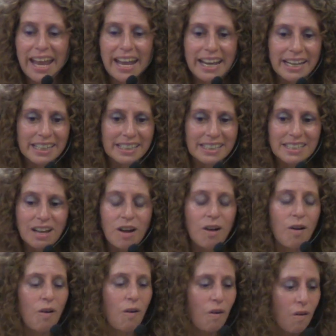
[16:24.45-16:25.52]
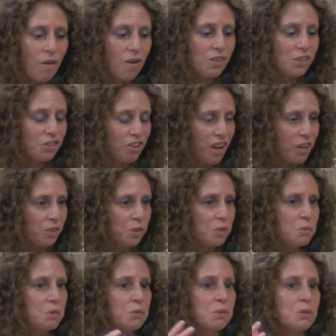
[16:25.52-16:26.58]
And all the
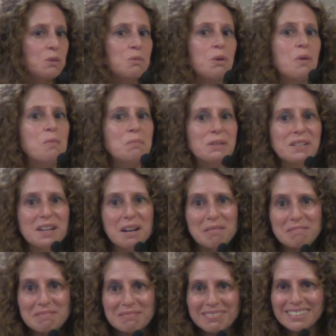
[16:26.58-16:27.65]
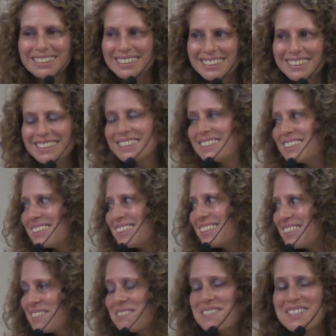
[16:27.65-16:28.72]
childhood wounds were opened up.
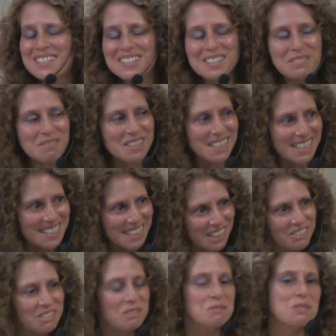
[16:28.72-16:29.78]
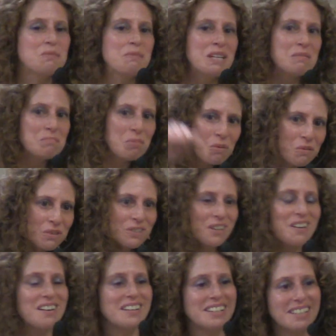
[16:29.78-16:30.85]
It was as if an accelerant was being poured
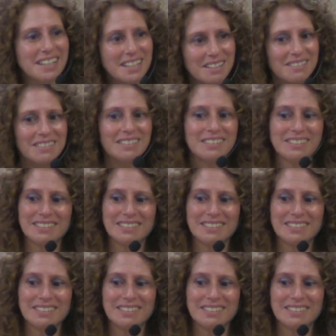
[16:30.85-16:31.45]
on now.